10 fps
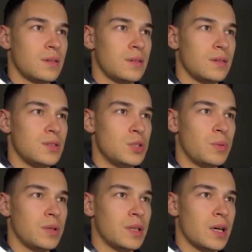
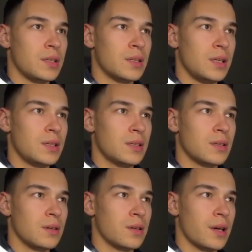2.9 click.
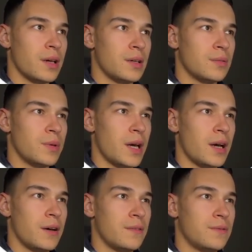Okay, we
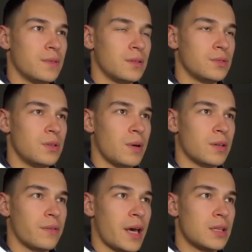have a good amount
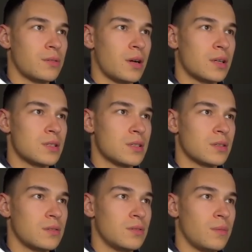of add to carts,
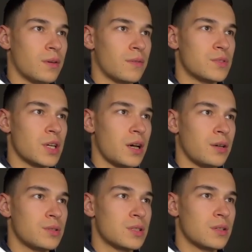good amount of
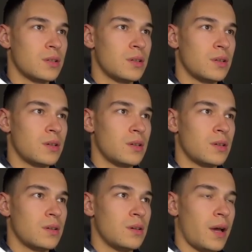checkouts.
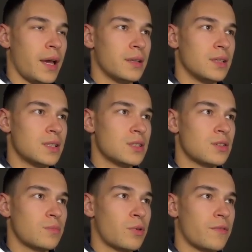Again, this is
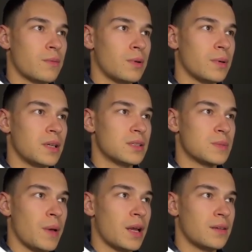not profitable, but it's
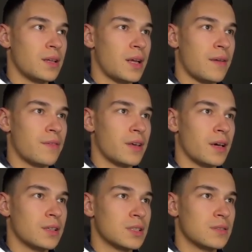better than everything
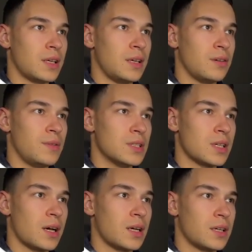else. The EOV is
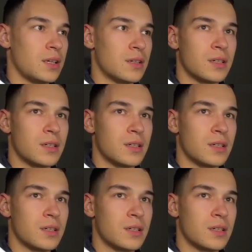higher here,